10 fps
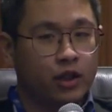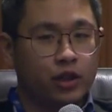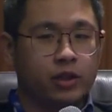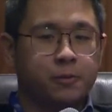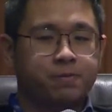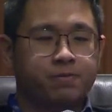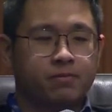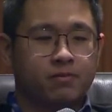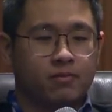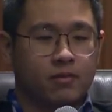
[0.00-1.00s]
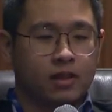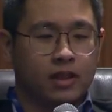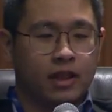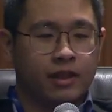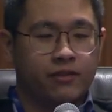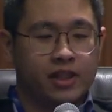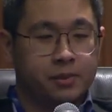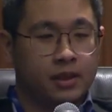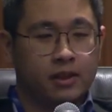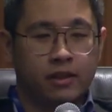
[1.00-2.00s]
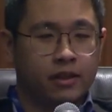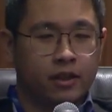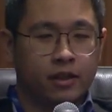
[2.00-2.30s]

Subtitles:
good investment,